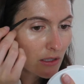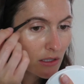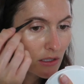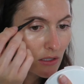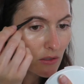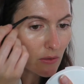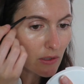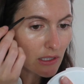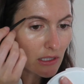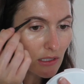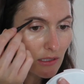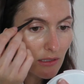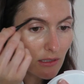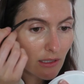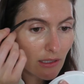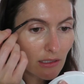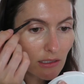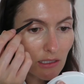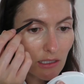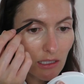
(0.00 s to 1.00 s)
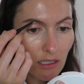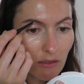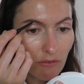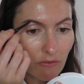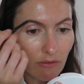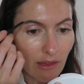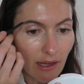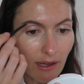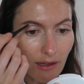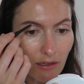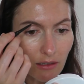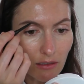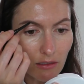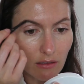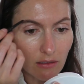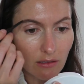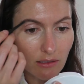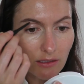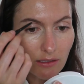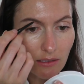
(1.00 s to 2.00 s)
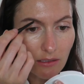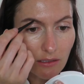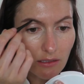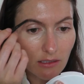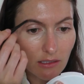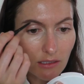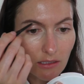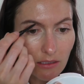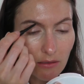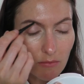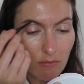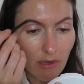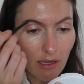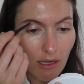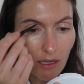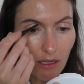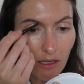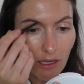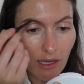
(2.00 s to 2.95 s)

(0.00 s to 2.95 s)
So I just like to give that some